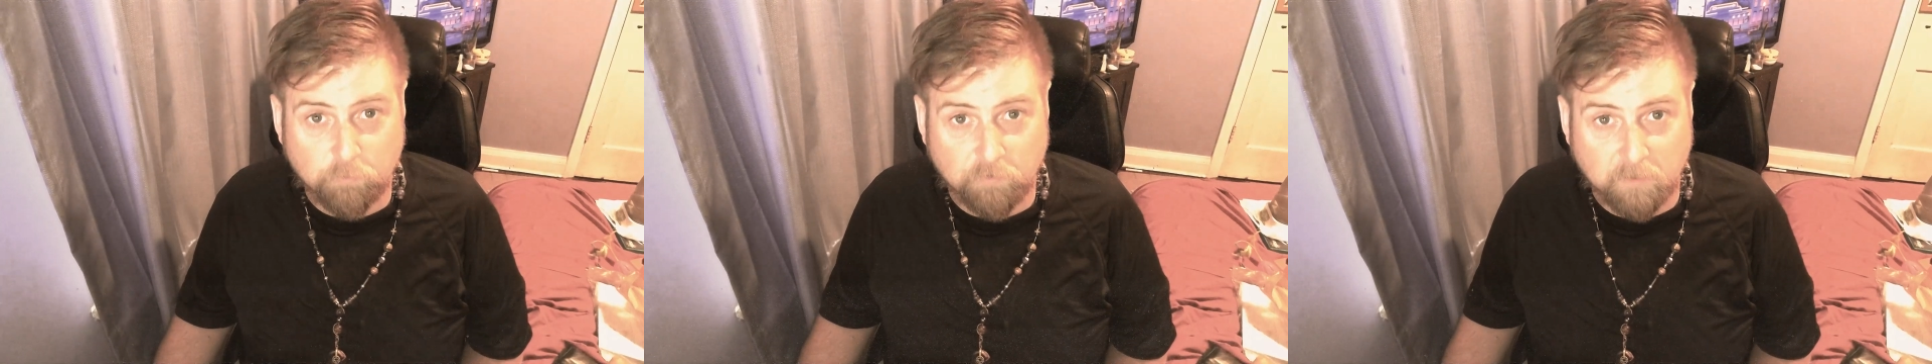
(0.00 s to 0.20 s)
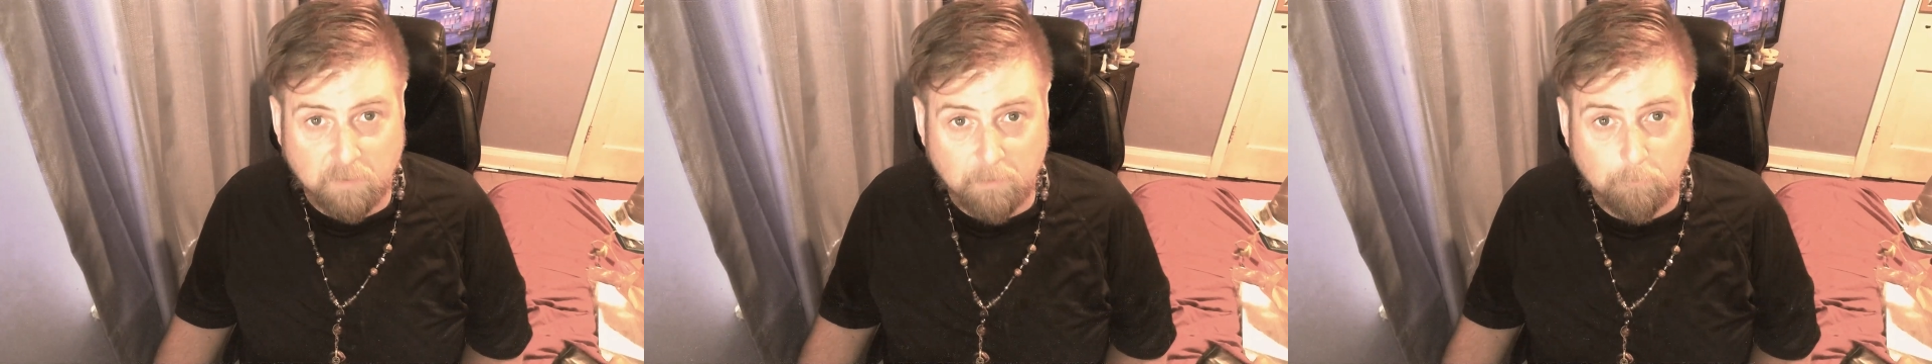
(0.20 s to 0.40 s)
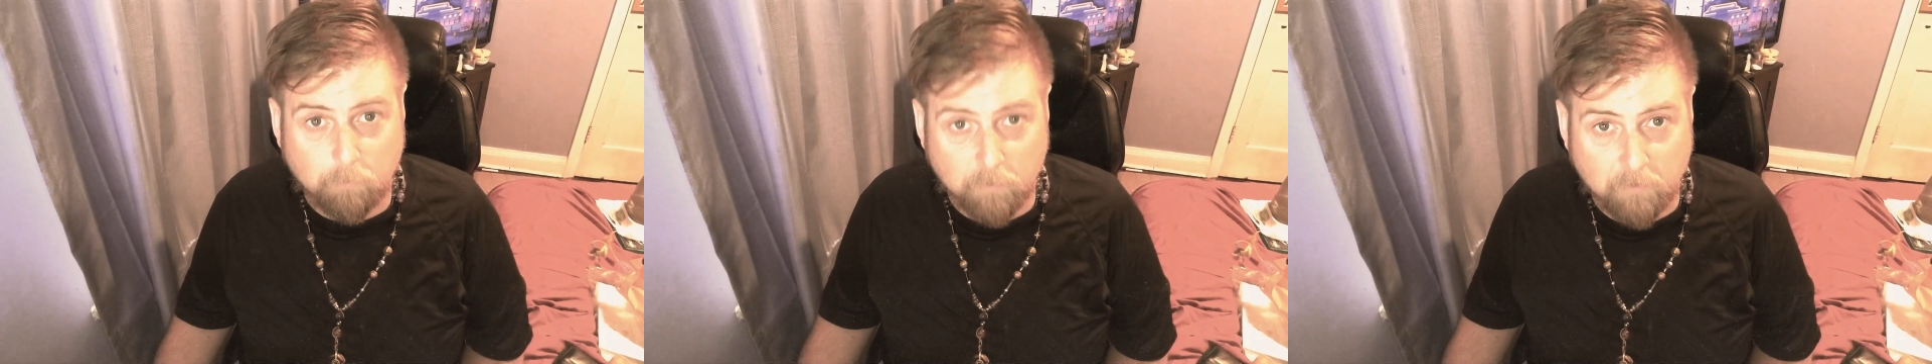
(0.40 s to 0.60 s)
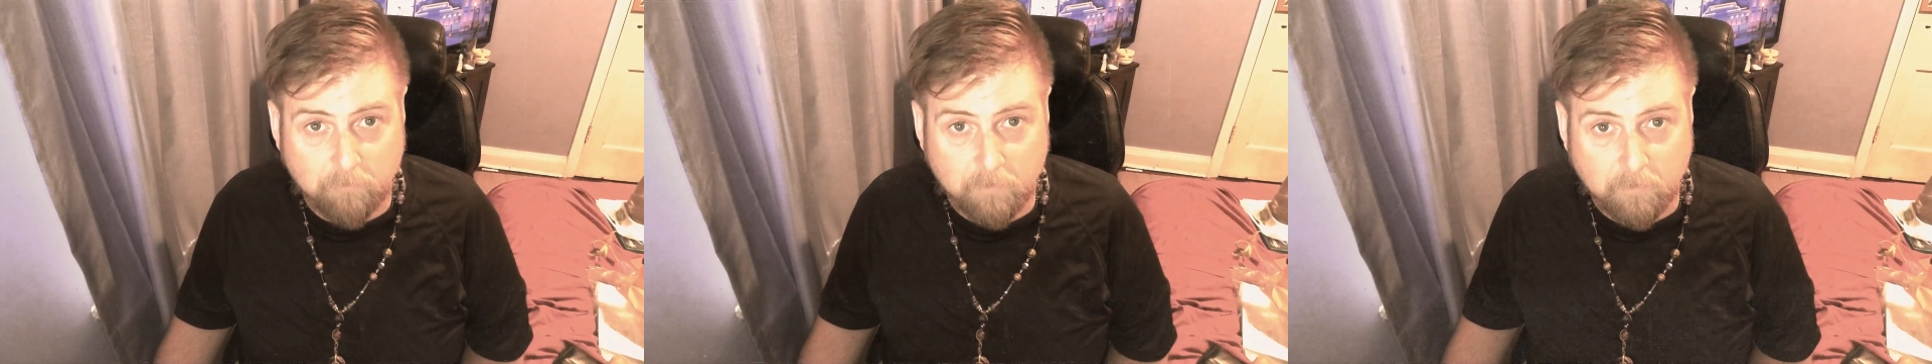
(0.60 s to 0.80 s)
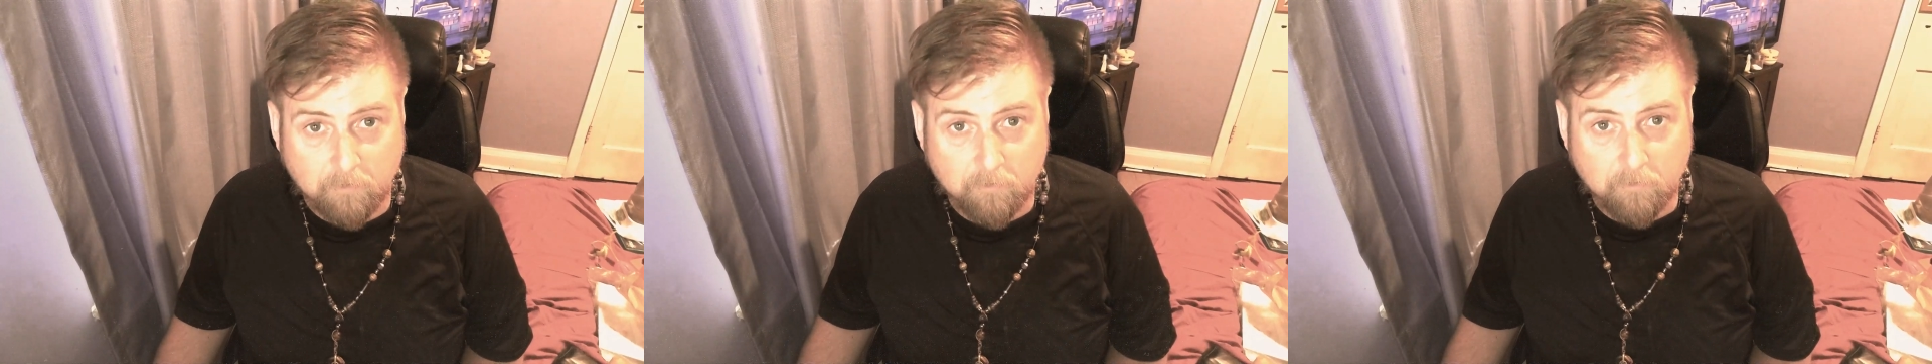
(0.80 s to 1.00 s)
to keep
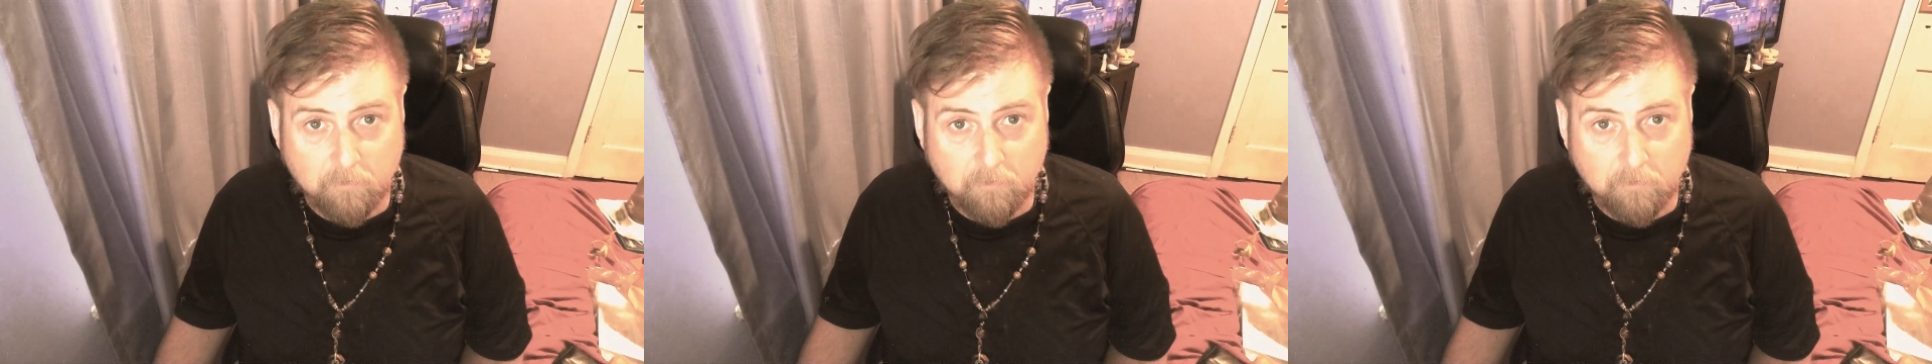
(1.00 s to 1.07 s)
living,